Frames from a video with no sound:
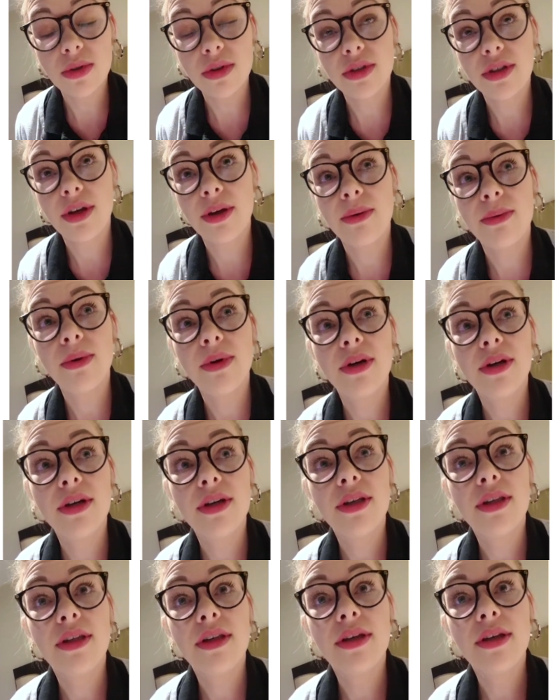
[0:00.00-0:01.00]
So
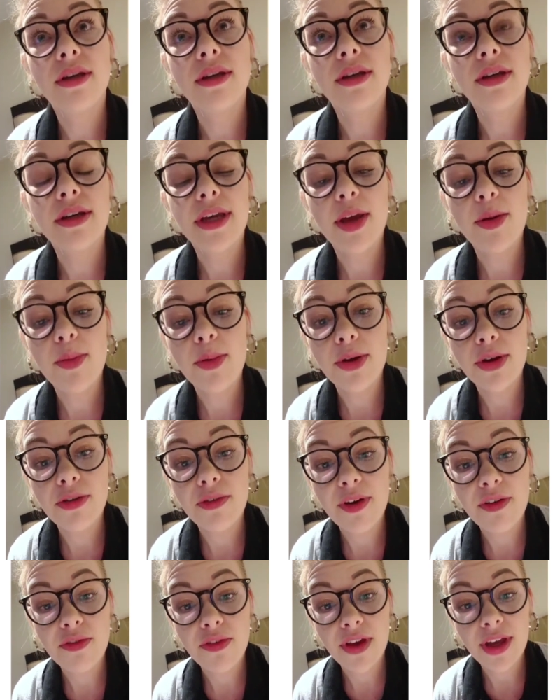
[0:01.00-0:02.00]
keep putting
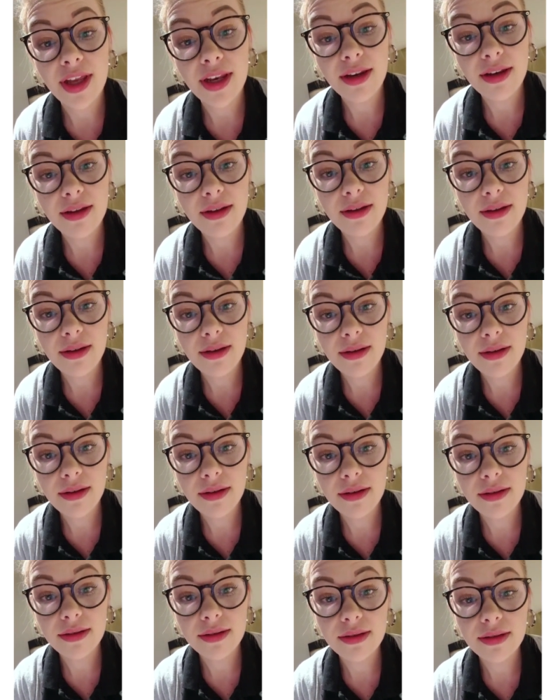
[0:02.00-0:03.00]
your effort in,
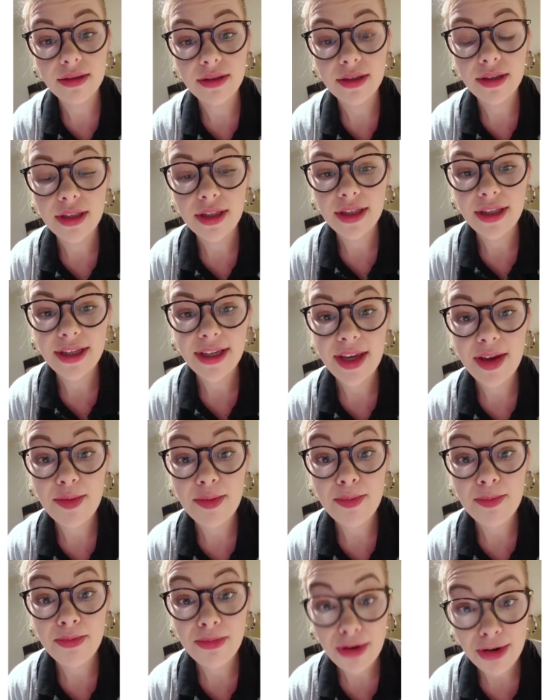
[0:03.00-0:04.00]

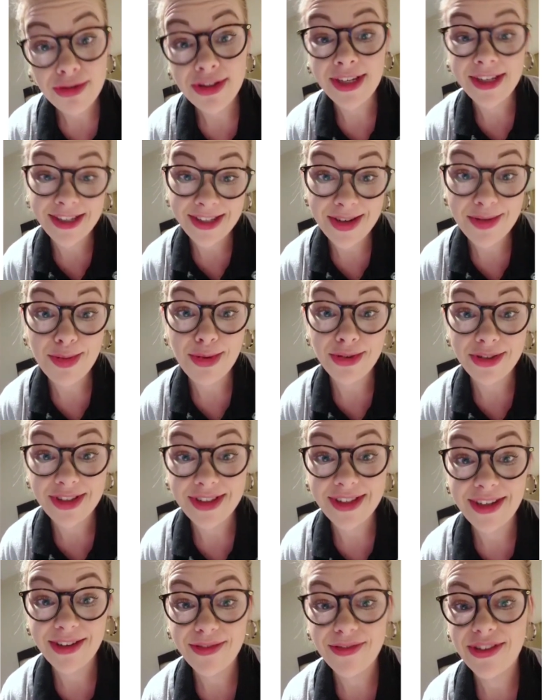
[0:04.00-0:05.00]
keep processing your
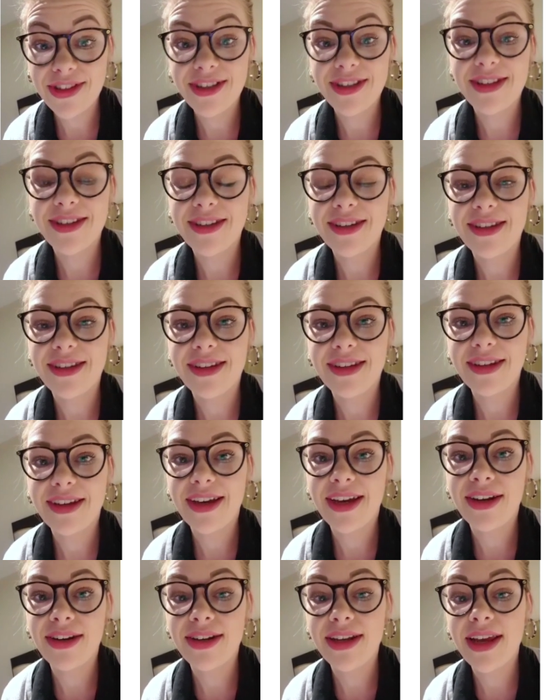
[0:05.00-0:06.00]
positives,
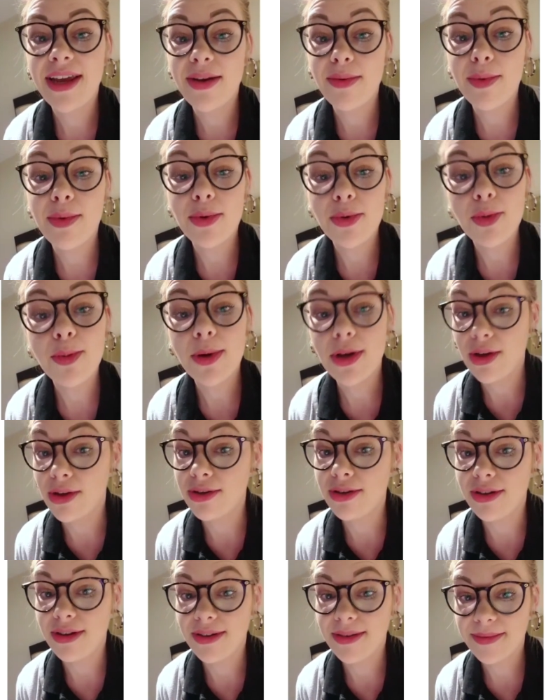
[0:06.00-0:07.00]
and it will all be good.